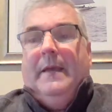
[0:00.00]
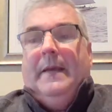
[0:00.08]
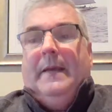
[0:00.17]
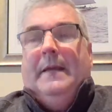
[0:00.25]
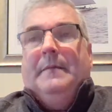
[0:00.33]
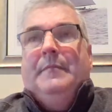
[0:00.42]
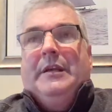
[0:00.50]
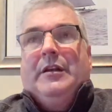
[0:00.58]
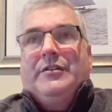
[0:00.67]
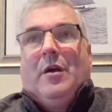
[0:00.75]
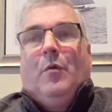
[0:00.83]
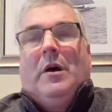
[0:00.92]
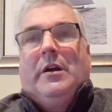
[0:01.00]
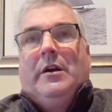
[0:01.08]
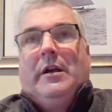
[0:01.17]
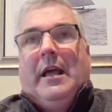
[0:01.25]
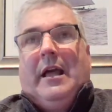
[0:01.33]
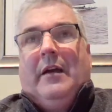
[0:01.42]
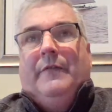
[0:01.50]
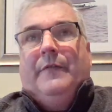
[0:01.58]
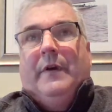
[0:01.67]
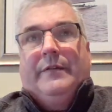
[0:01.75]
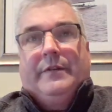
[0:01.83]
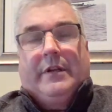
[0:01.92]
and because I wanted to have
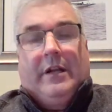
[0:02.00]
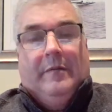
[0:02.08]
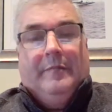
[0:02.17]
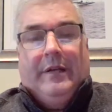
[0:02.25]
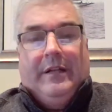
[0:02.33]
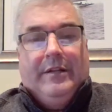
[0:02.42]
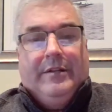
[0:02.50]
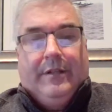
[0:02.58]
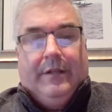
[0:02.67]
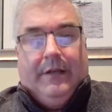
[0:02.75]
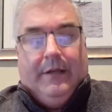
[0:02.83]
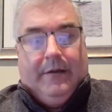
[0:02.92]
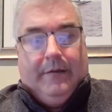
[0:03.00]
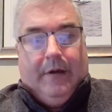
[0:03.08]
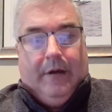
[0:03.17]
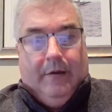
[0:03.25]
other companies uh,